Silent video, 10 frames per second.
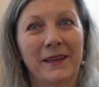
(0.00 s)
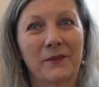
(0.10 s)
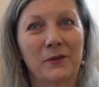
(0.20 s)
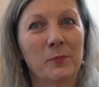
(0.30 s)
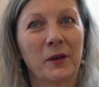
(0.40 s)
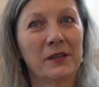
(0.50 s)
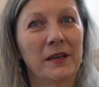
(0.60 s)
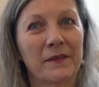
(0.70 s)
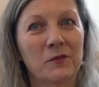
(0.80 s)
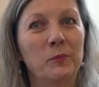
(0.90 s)
Everybody
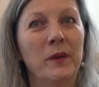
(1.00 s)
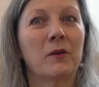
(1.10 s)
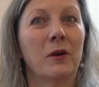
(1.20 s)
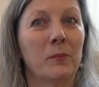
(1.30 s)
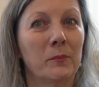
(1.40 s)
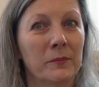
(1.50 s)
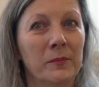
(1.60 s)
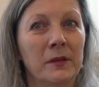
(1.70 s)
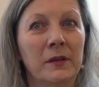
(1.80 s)
has to become